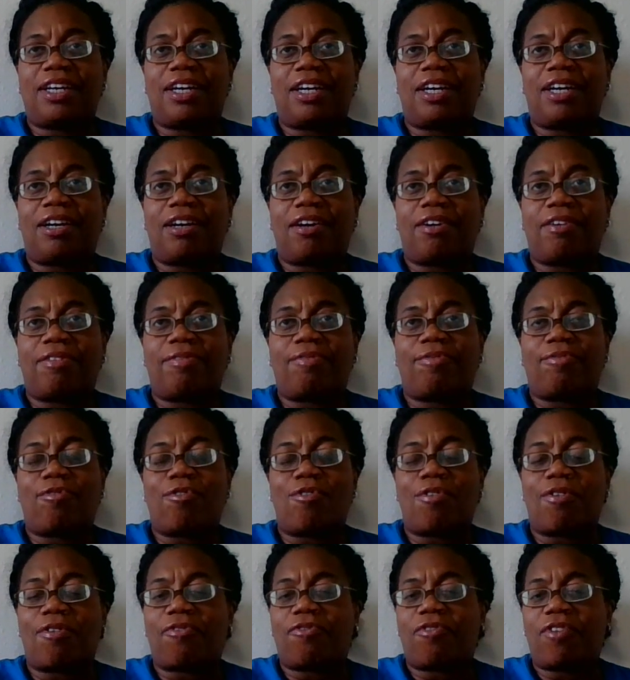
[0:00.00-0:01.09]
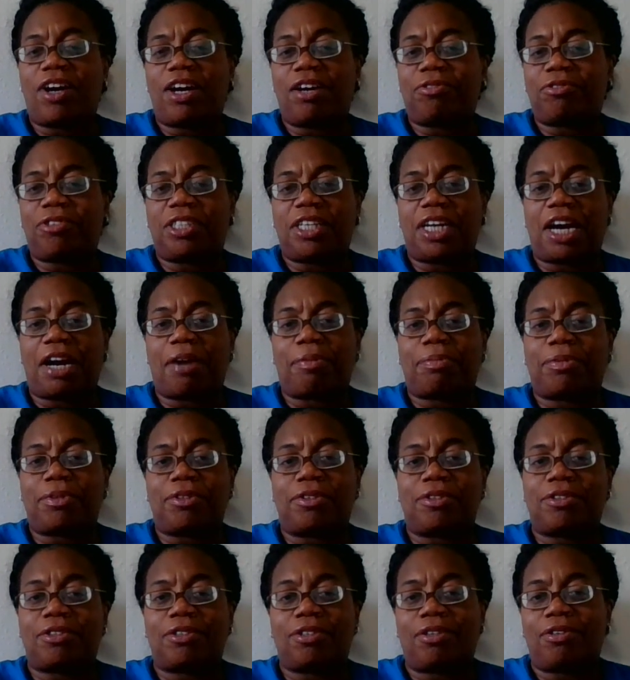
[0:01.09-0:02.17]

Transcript: 4 or 5 chapters,